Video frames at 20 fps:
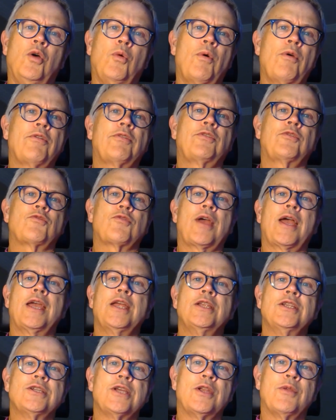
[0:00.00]
We're a
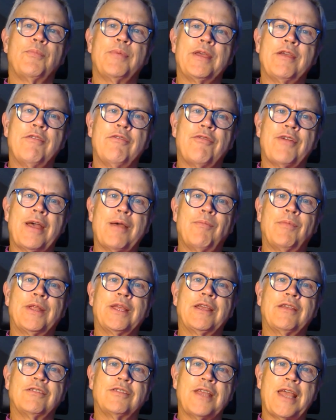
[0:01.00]
strange and big
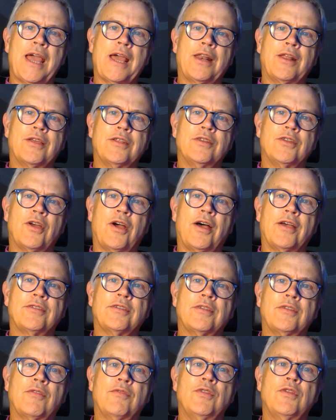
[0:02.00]
family as the Anglican
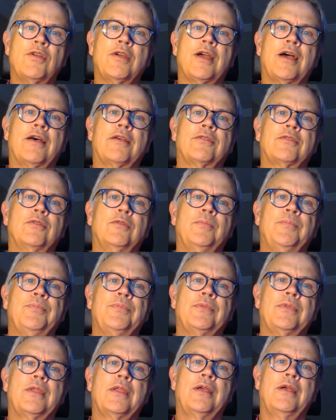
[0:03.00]
Diocese of Newcastle.
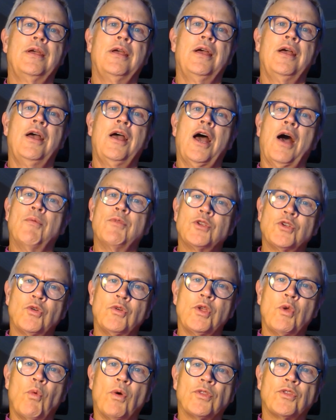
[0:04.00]
I'm sure
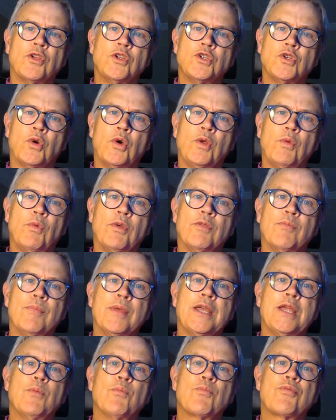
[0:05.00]
you want to join with
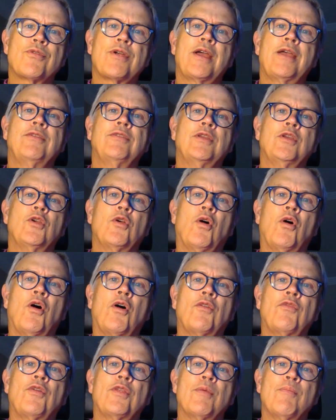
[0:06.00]
me in praising
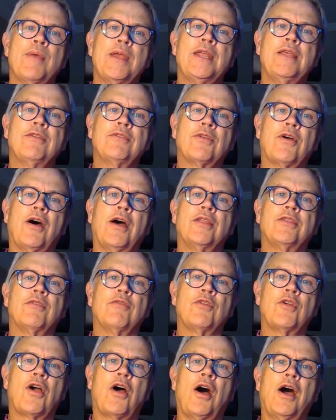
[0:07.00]
God for the many signs
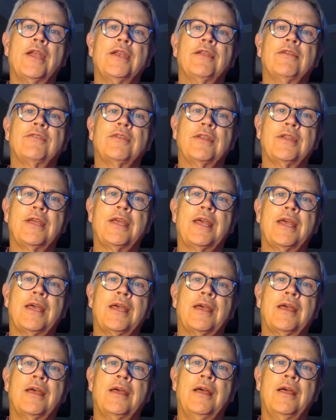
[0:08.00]
of kindness and
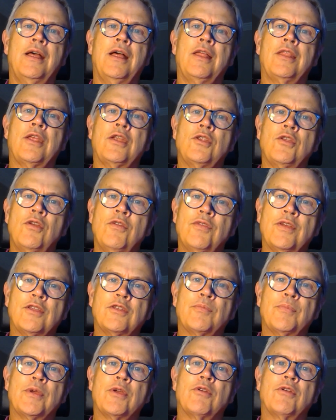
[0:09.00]
care that you've
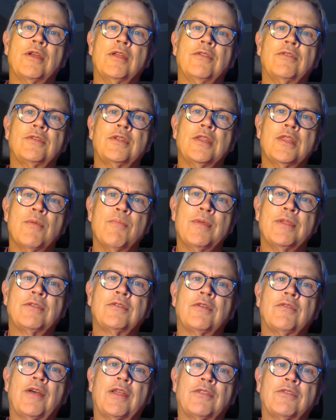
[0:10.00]
experienced in the
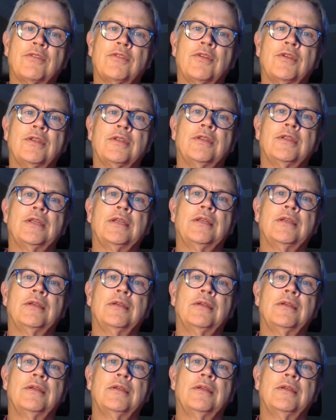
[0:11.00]
midst of uncertainty.